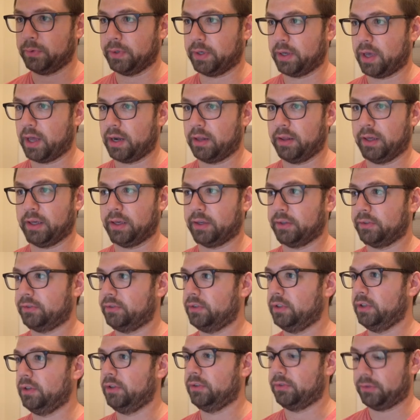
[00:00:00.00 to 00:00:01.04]
we can kind of like
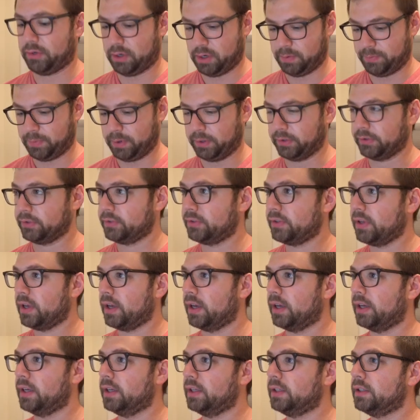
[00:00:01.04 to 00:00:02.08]
see side by
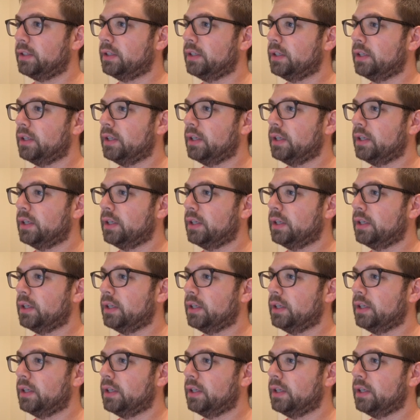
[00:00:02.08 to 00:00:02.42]
side.